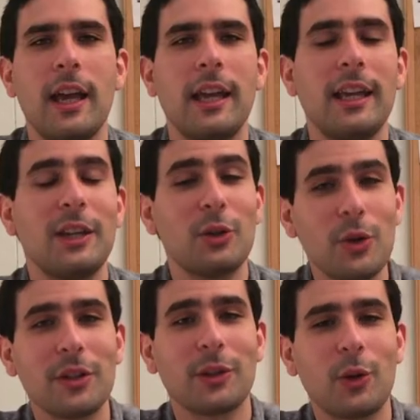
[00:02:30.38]
In
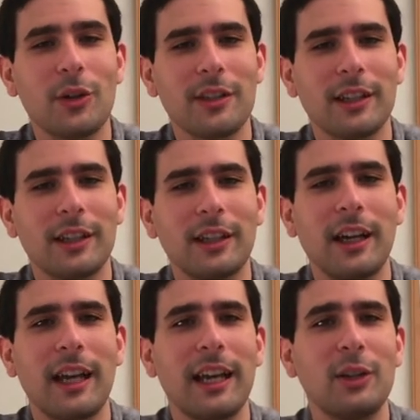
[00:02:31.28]
northern Corsica,
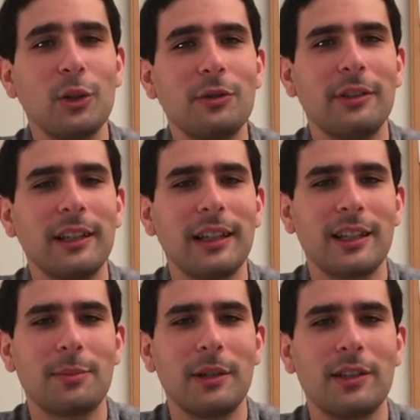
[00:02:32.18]
a new feline
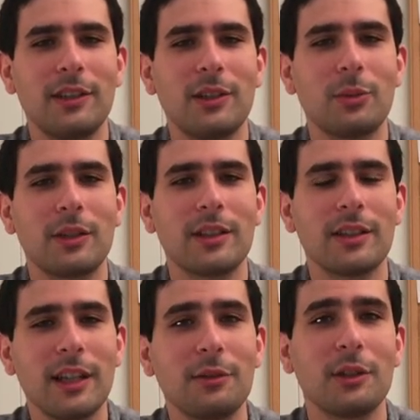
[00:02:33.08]
species was
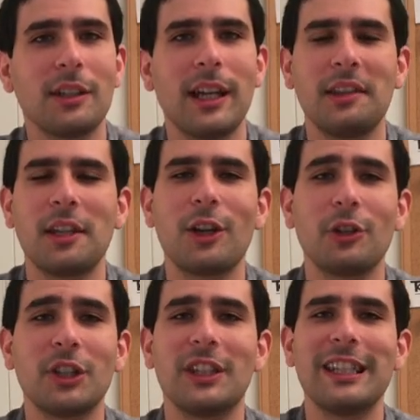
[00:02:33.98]
discovered, and they
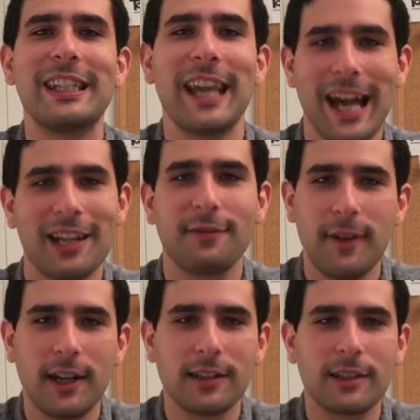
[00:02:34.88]
called it the cat
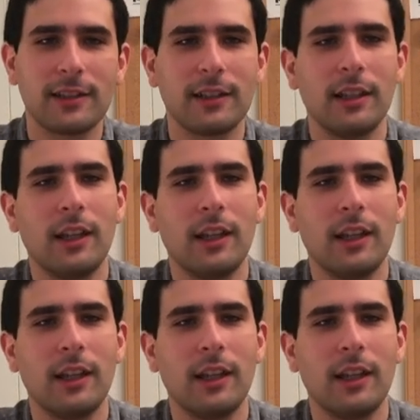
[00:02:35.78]
fox.